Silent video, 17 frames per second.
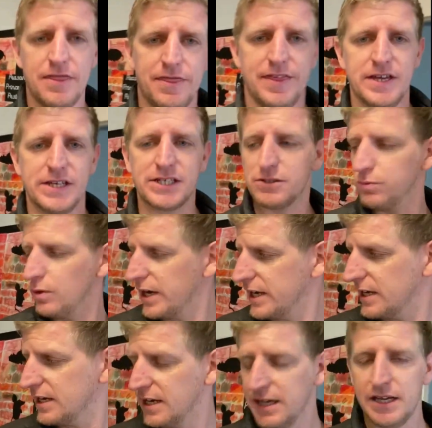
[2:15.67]
this
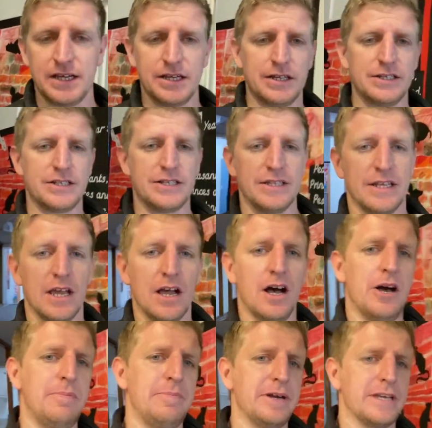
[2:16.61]
way into the
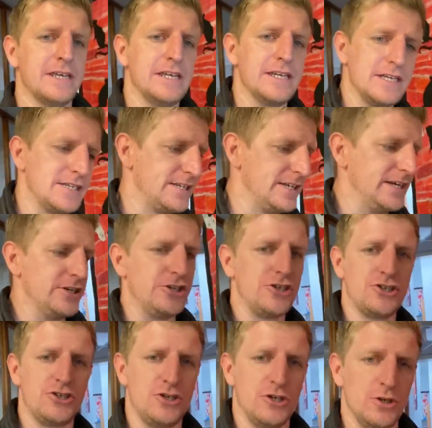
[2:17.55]
upper key
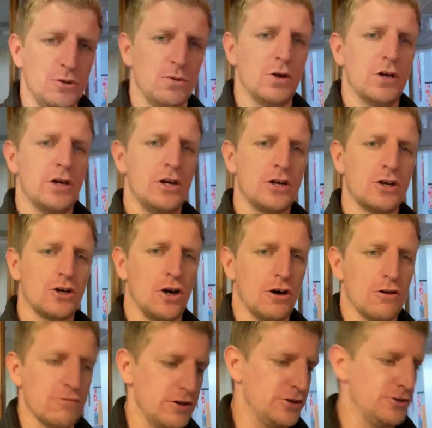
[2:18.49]
stage 2
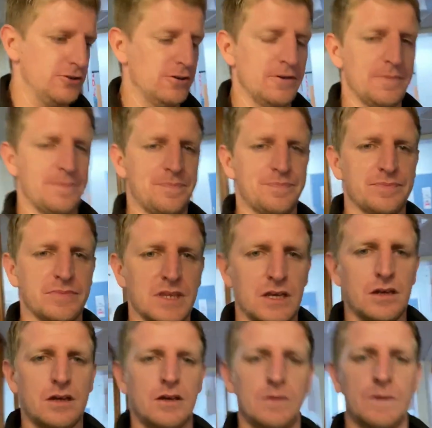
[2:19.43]
corridor.
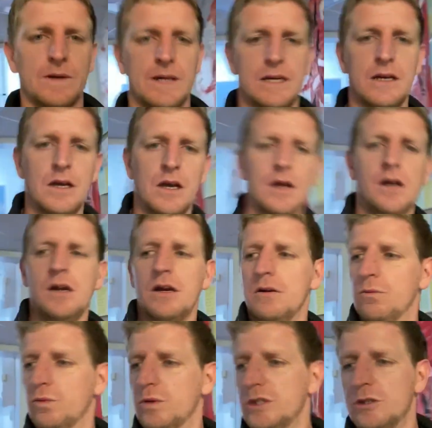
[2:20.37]
Okay,
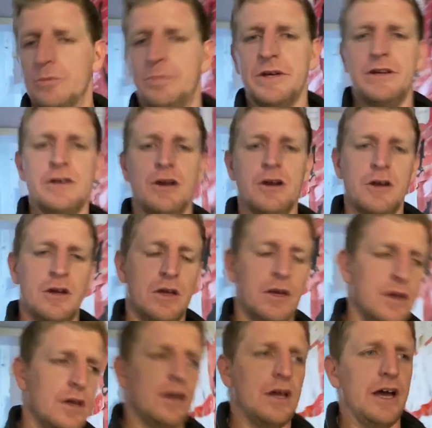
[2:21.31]
and we'll be
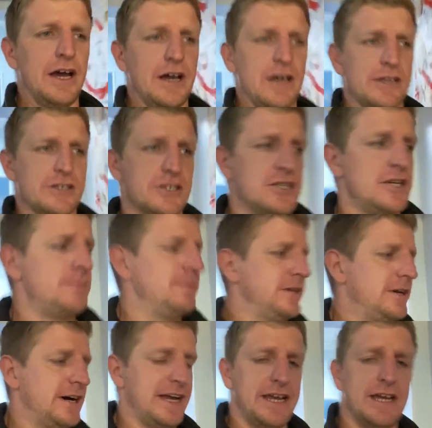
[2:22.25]

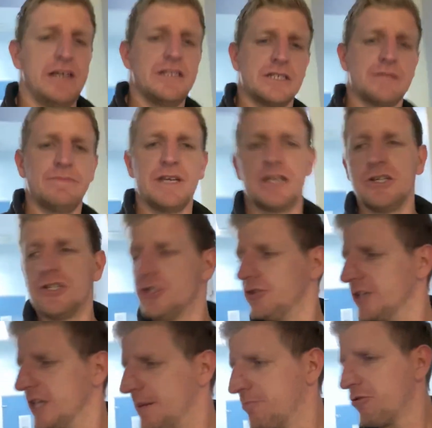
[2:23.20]
soaping our hands, making
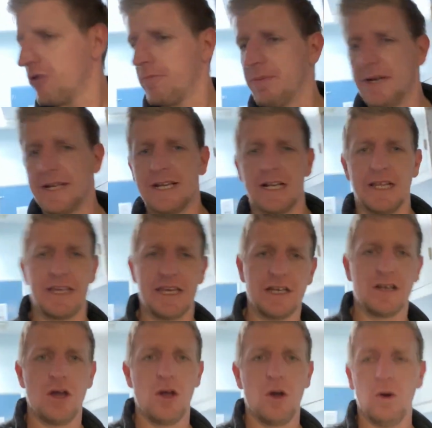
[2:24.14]
sure they're properly
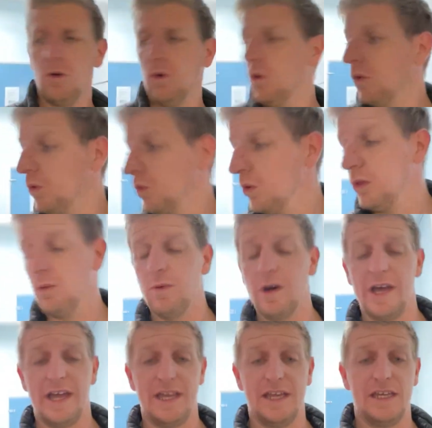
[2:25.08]
clean all the
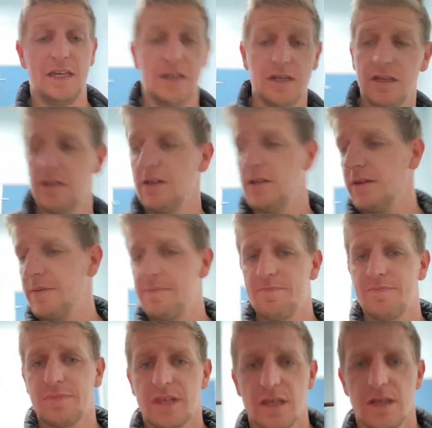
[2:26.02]
way
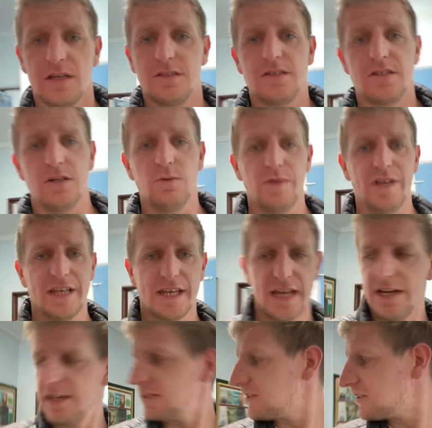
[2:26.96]
till we
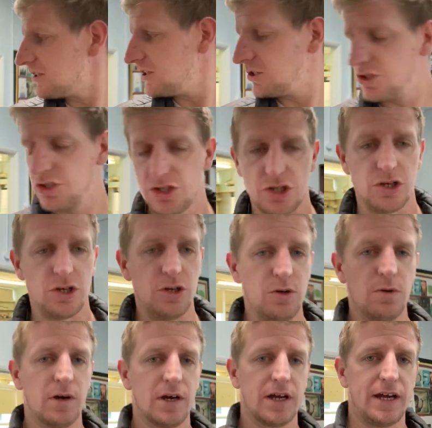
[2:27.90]
get
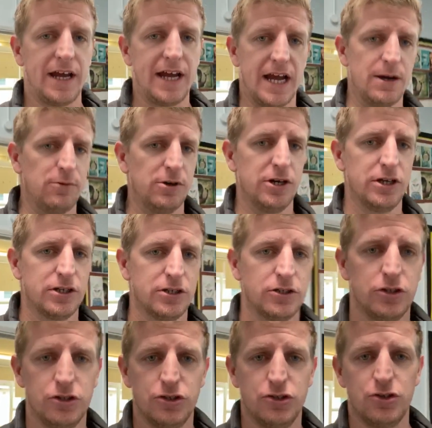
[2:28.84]
to our
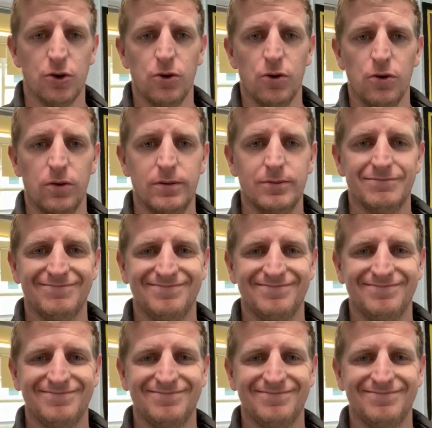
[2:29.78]
door.